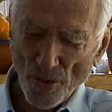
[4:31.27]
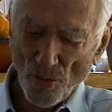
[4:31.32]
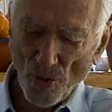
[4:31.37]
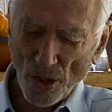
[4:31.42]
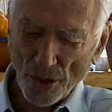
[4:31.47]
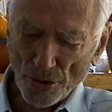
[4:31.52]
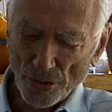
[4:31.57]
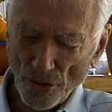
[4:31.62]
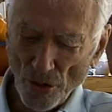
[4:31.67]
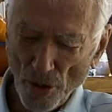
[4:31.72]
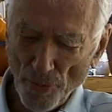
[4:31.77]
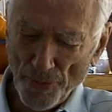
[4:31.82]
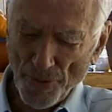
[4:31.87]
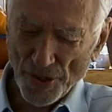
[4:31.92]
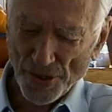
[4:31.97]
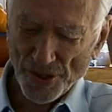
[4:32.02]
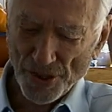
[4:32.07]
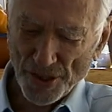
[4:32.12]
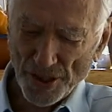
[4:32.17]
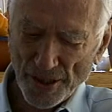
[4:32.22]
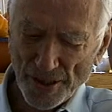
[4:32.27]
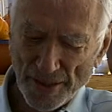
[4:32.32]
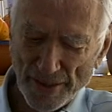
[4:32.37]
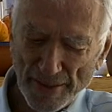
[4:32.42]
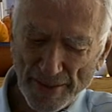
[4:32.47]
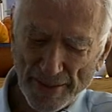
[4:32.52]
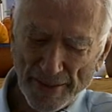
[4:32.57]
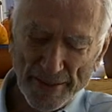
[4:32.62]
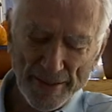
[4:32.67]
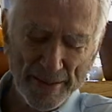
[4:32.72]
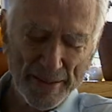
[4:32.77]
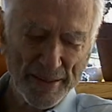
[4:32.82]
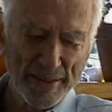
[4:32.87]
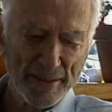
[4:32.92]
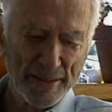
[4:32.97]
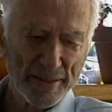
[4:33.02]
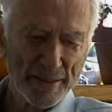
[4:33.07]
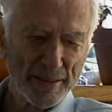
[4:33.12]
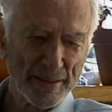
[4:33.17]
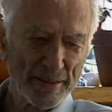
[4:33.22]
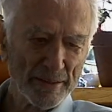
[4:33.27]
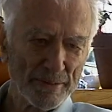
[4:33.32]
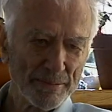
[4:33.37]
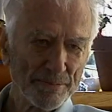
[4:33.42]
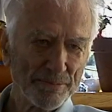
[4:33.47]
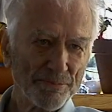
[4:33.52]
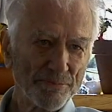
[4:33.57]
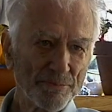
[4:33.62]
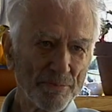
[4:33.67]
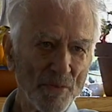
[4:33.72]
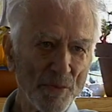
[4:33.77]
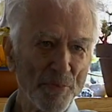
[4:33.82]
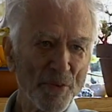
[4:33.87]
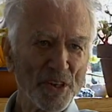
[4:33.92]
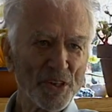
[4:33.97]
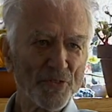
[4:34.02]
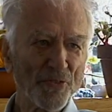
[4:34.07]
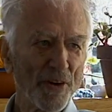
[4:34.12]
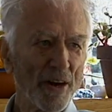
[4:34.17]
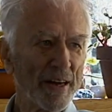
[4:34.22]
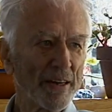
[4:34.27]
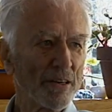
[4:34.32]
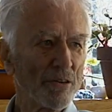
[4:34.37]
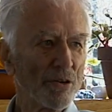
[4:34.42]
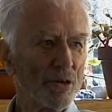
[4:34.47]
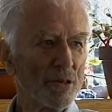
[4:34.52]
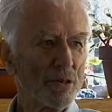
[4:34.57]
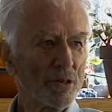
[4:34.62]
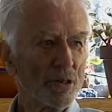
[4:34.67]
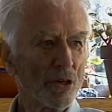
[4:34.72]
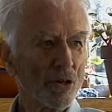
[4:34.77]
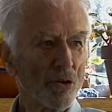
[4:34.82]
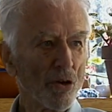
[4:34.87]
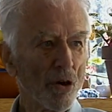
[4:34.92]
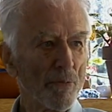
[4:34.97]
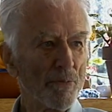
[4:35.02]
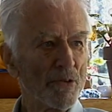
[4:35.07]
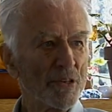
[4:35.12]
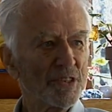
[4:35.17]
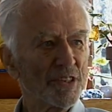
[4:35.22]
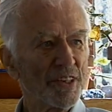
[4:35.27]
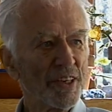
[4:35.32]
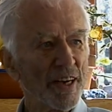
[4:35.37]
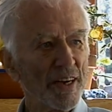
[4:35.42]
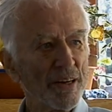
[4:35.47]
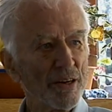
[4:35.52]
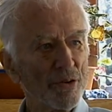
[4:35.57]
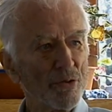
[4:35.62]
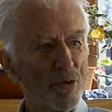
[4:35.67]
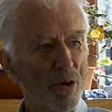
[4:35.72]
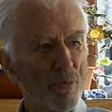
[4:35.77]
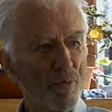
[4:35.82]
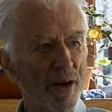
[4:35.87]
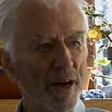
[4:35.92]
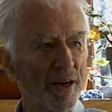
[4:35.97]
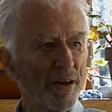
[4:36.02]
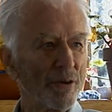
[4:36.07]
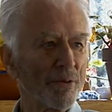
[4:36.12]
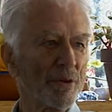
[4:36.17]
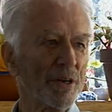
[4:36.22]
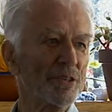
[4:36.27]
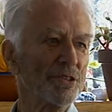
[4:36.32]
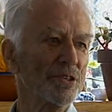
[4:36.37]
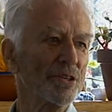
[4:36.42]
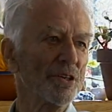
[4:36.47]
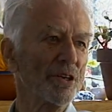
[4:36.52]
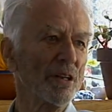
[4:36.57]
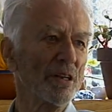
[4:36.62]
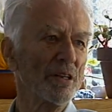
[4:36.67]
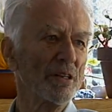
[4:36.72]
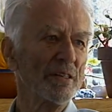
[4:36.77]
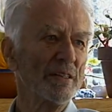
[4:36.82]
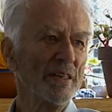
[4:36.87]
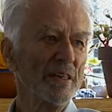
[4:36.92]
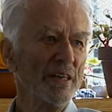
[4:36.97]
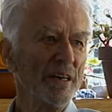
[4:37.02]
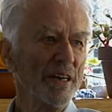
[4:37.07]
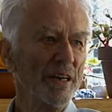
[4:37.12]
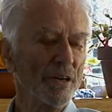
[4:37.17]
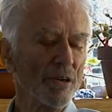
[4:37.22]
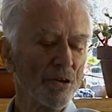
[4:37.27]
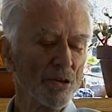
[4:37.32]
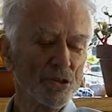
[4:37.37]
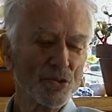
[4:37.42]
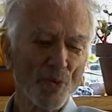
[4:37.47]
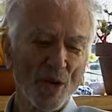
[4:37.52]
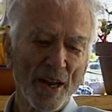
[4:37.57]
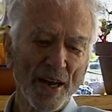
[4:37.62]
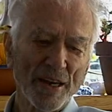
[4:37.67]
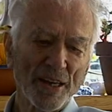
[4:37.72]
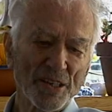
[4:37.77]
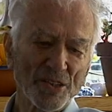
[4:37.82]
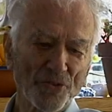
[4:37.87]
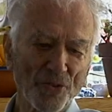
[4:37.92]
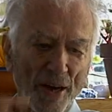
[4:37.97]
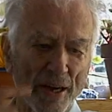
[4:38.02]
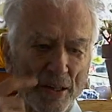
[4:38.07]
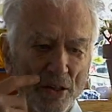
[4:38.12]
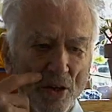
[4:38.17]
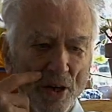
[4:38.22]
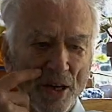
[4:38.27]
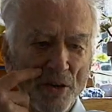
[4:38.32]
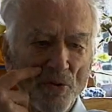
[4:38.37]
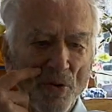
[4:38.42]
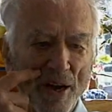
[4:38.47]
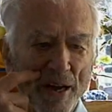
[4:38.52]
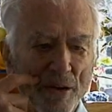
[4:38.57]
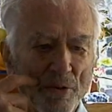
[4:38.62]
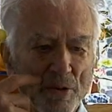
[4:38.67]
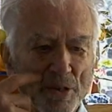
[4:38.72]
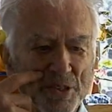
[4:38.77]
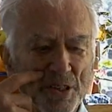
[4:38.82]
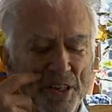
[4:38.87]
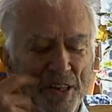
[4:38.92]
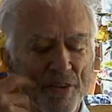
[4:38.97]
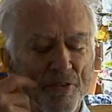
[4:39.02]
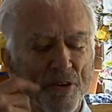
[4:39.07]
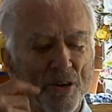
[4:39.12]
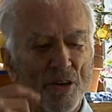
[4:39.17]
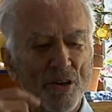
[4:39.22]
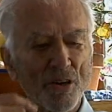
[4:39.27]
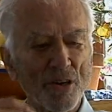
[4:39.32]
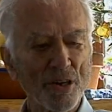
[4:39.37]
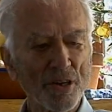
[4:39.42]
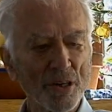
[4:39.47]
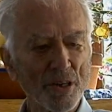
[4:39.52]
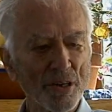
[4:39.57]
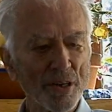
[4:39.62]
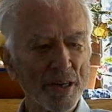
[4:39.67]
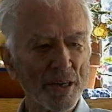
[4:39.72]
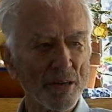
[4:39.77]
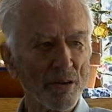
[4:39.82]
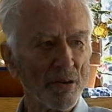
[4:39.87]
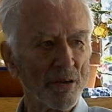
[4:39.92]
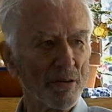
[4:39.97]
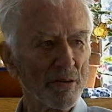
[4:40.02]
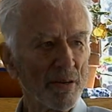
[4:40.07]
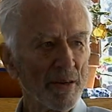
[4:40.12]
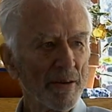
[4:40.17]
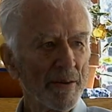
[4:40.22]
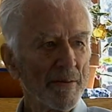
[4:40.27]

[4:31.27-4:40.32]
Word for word: Walter Gropius, um, Mies van der Rohe, and Le Corbusier, who were my original heroes. Well, I guess Frank Lloyd Wright was an even earlier hero.